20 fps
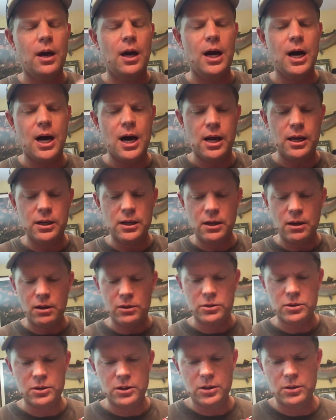You could
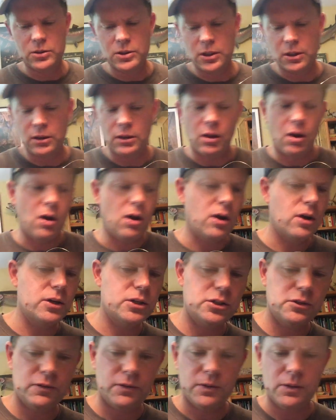also use a
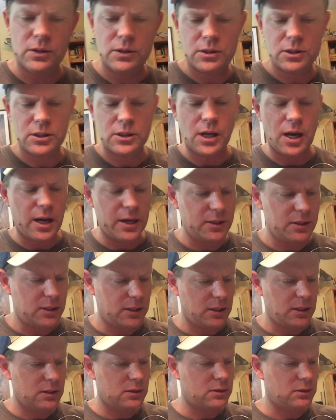large size
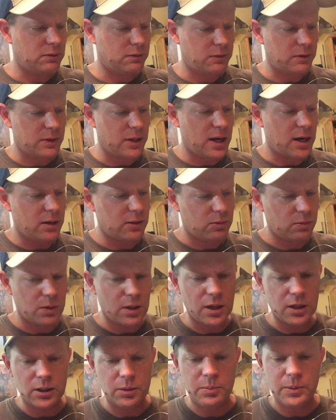tinsel for that as well,